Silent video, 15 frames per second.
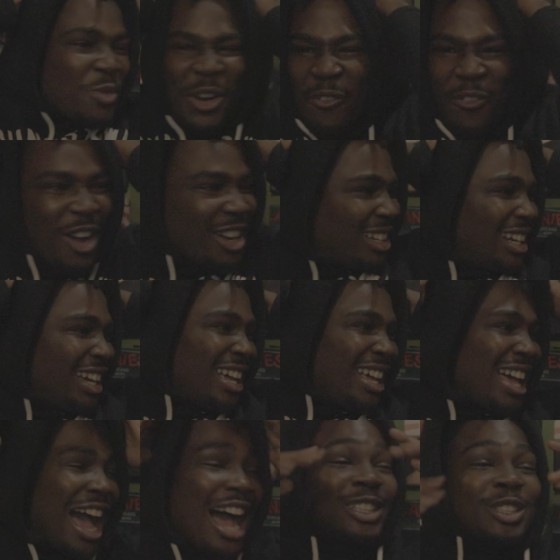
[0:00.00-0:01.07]
where the fuck
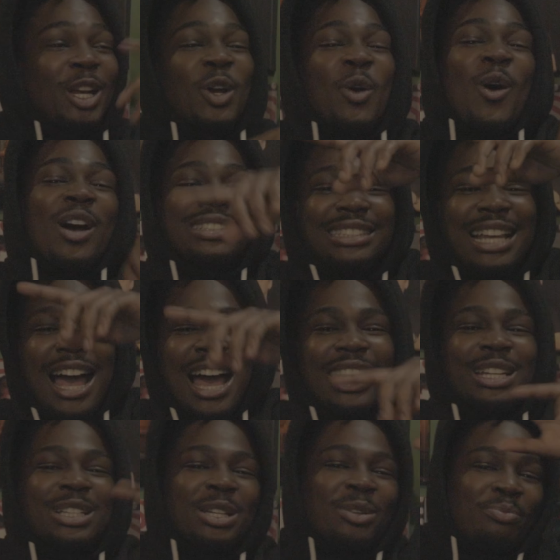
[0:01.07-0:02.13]
I? try to go outside.
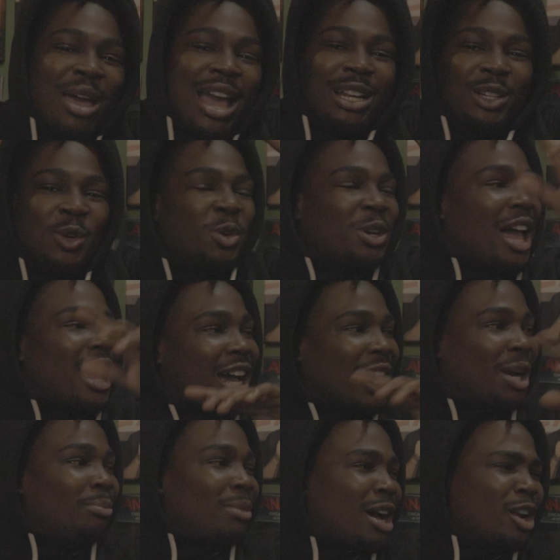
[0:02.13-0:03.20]
The, back door like kind
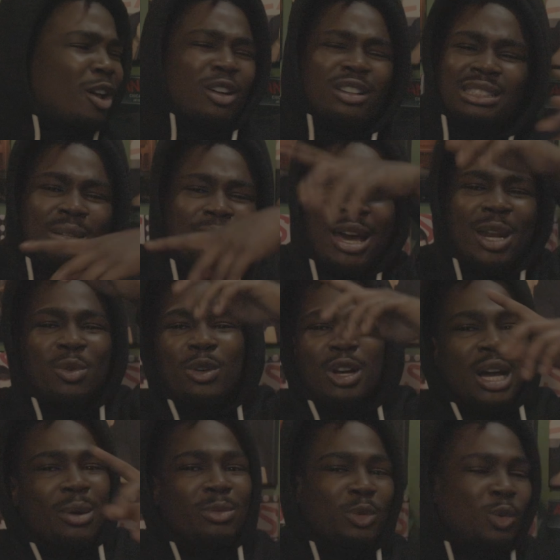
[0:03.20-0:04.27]
of blocked off because somebody was
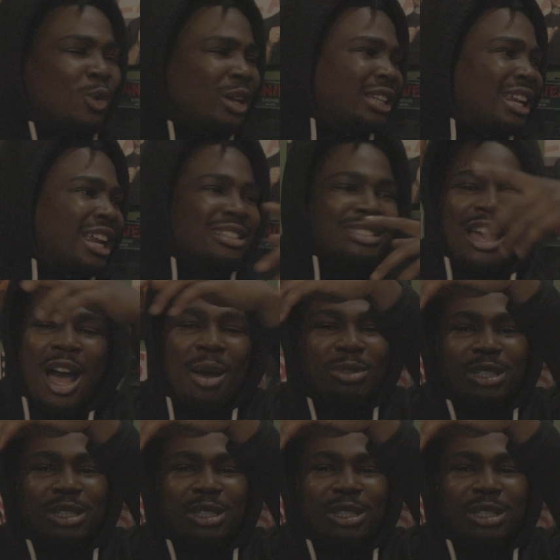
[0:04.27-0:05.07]
coming through. I think like Tom or